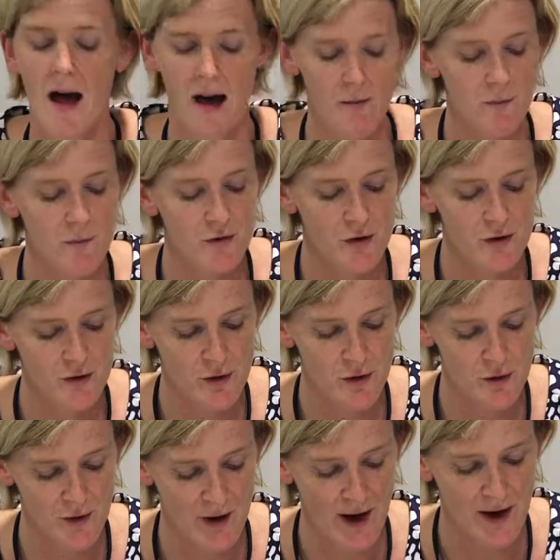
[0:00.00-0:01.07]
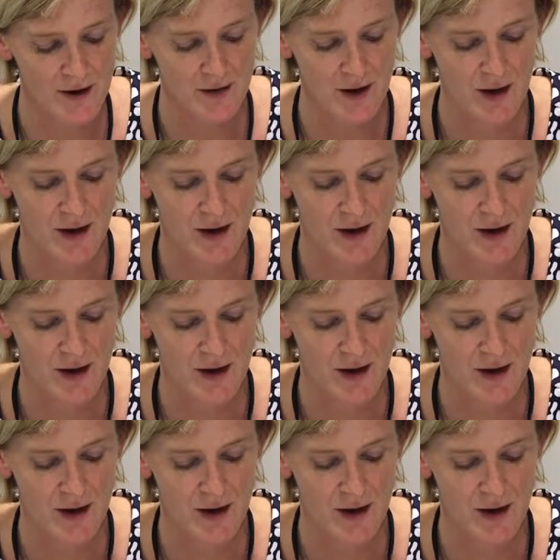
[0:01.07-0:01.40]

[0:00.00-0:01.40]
And to do that,